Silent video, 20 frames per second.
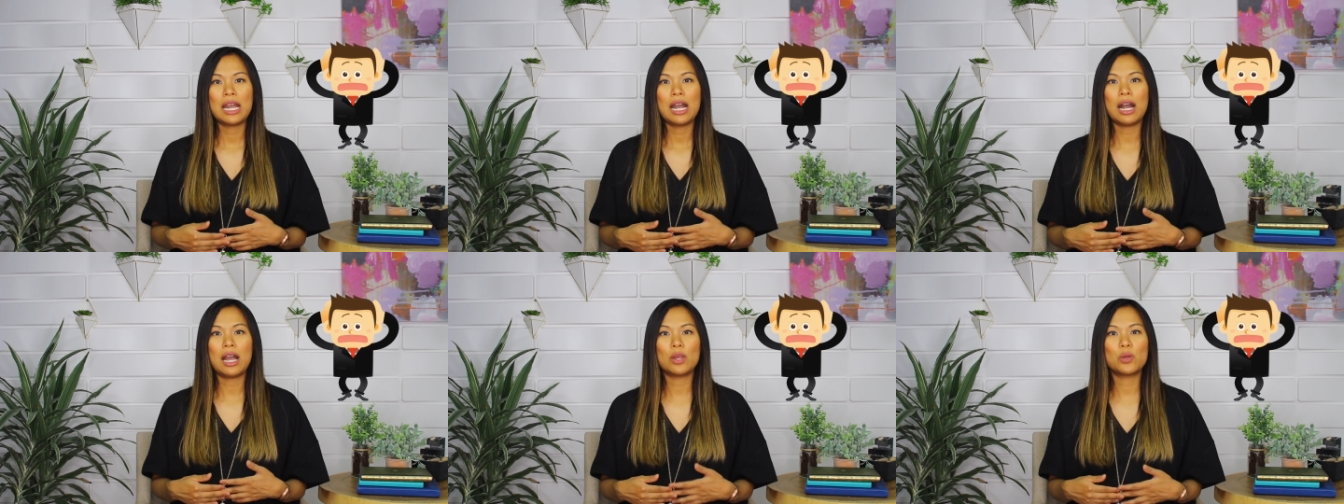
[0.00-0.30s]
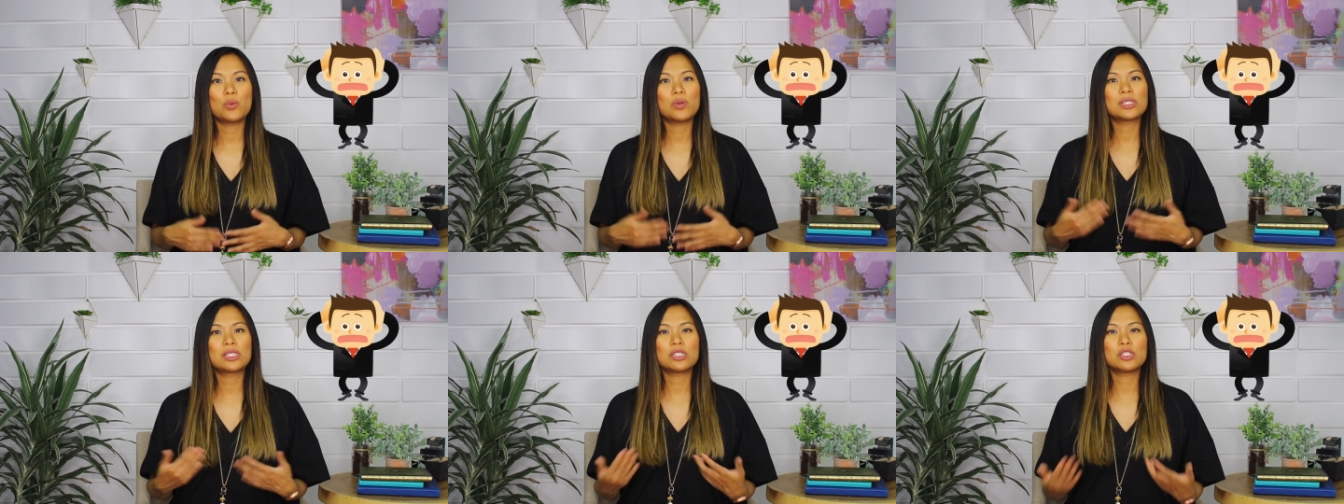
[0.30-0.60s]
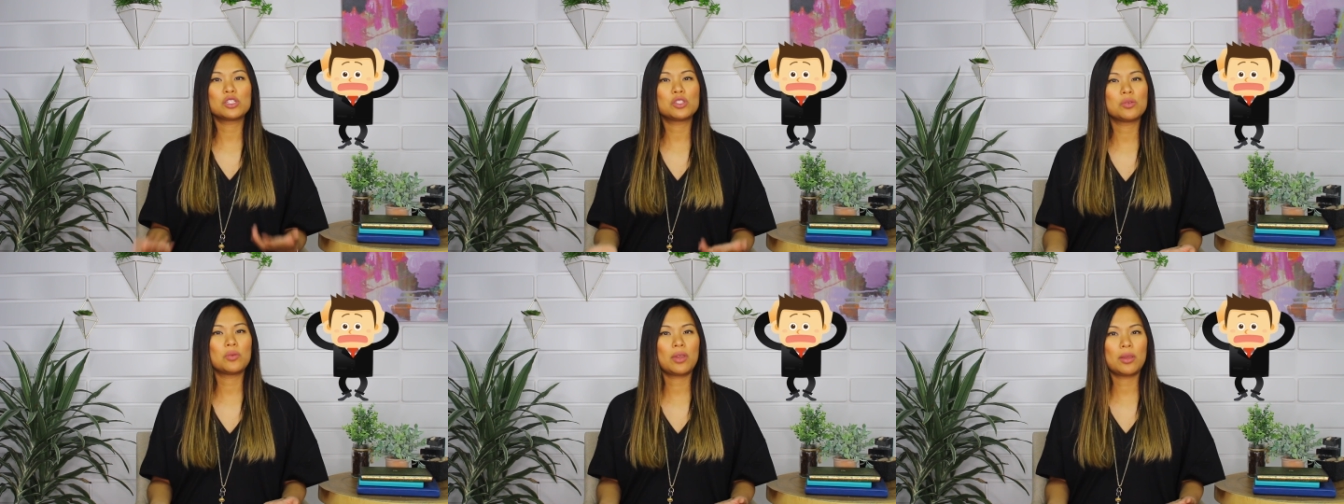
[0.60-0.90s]
I
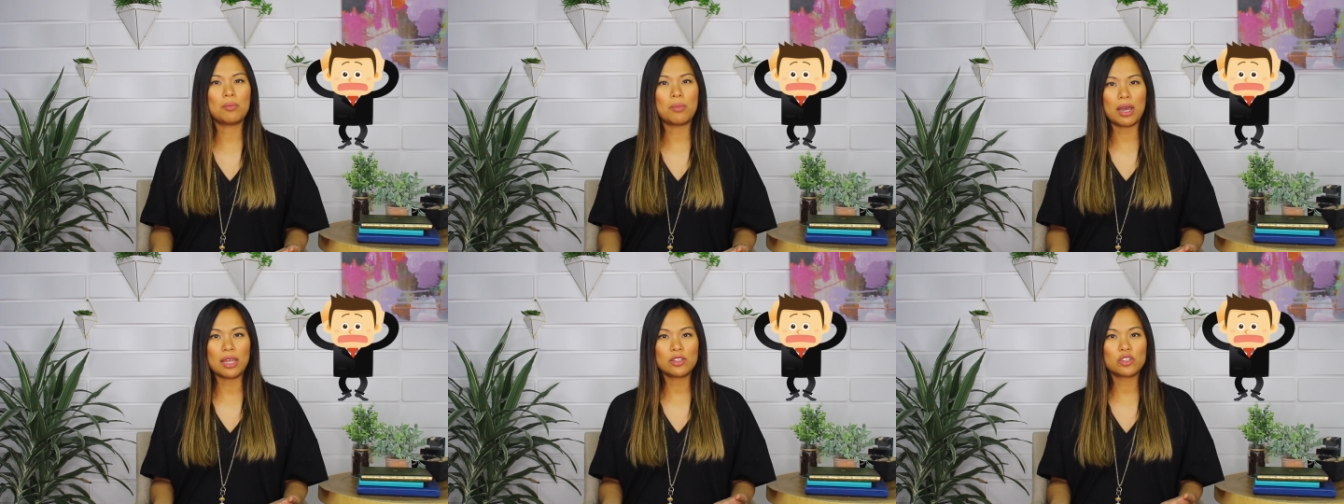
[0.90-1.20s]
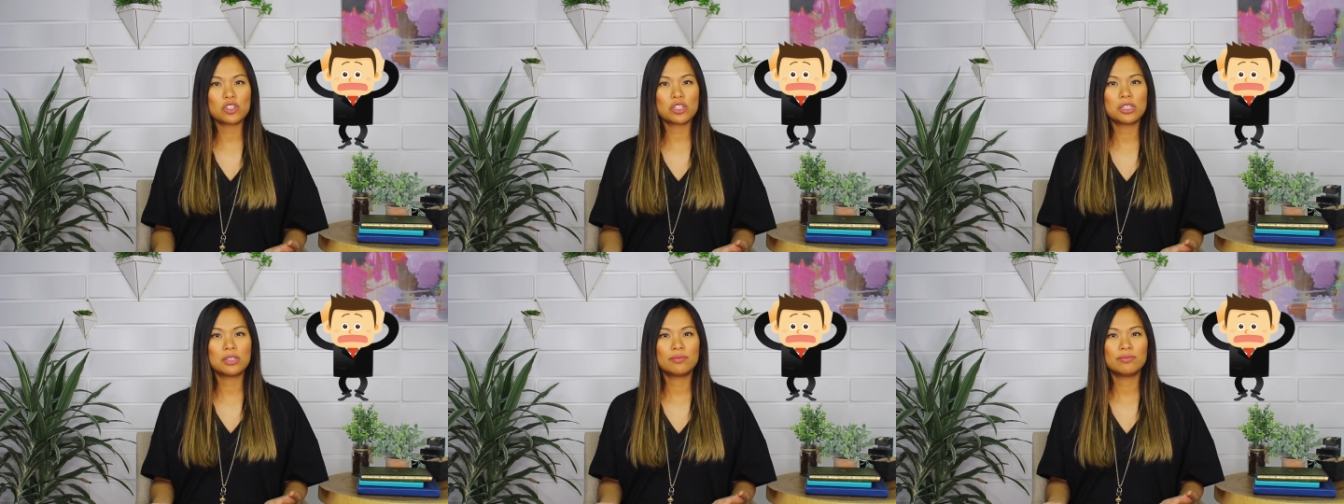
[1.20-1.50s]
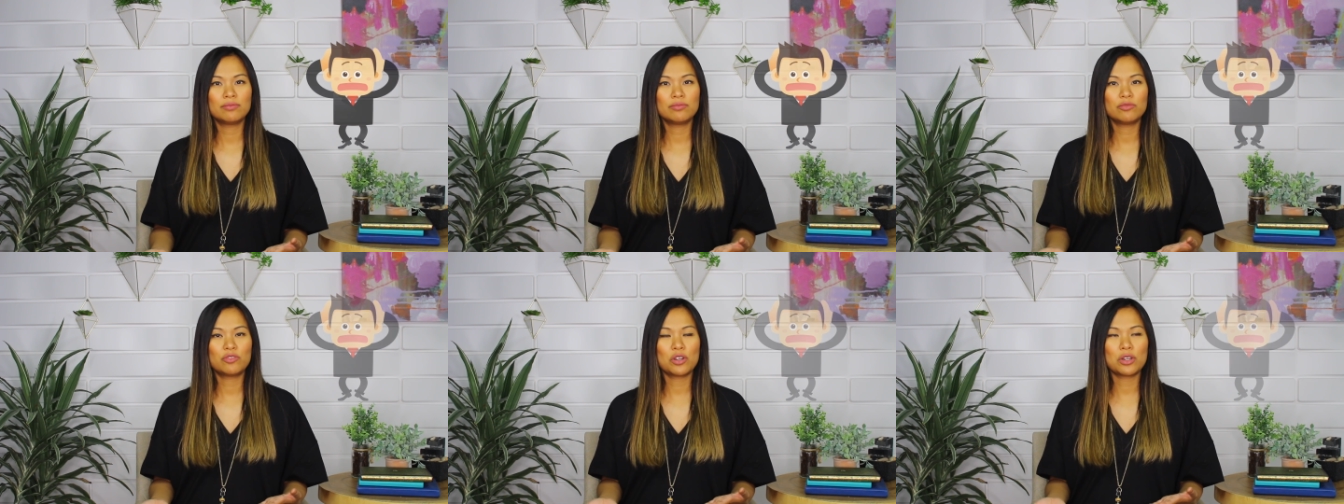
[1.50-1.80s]
wasn't doing much,
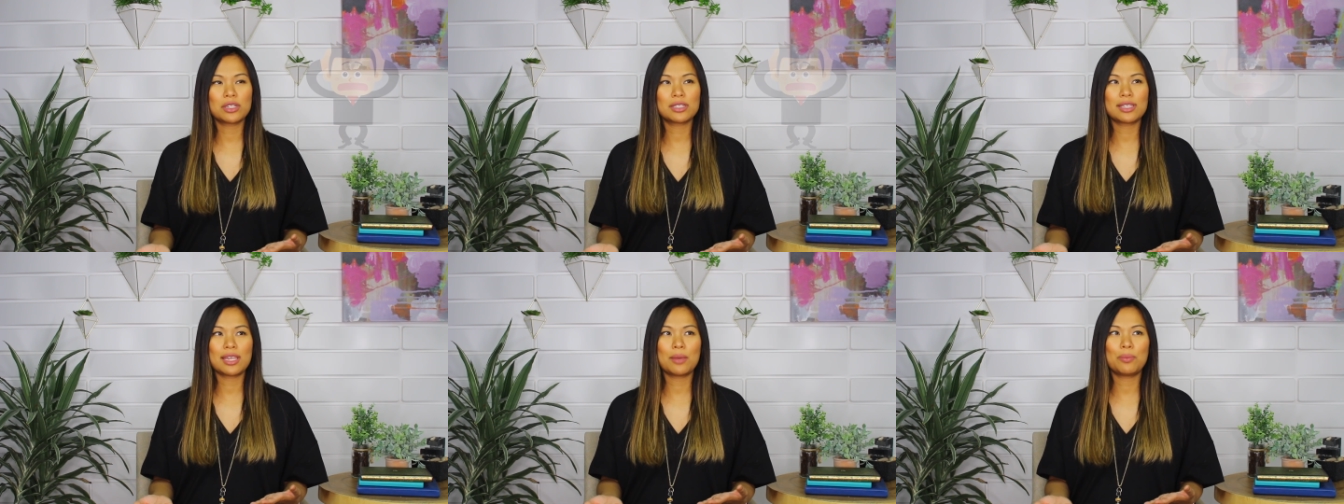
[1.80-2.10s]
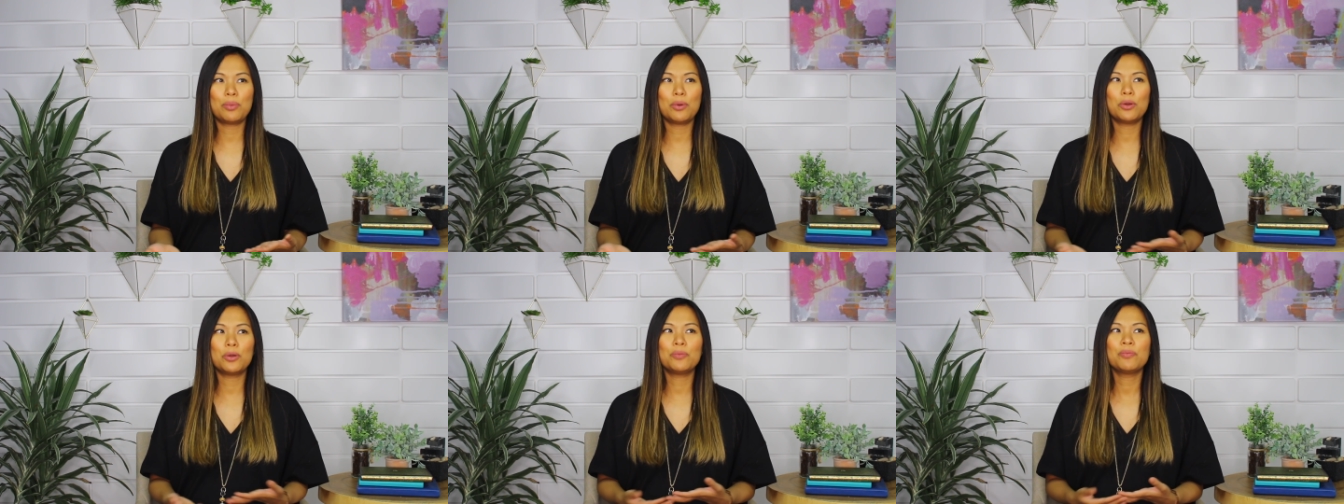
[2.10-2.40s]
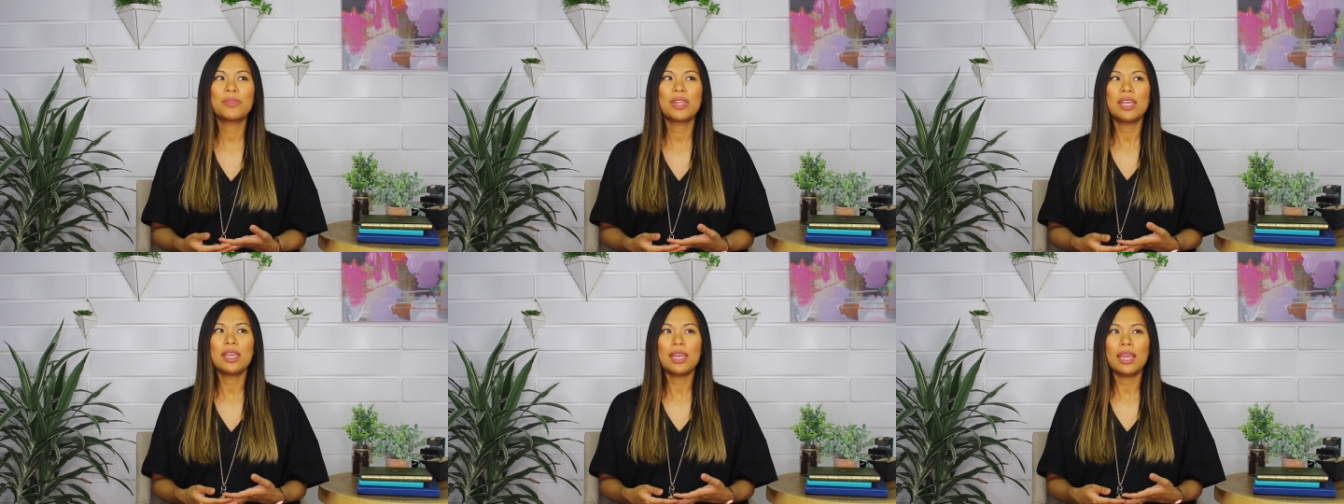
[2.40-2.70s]
for example,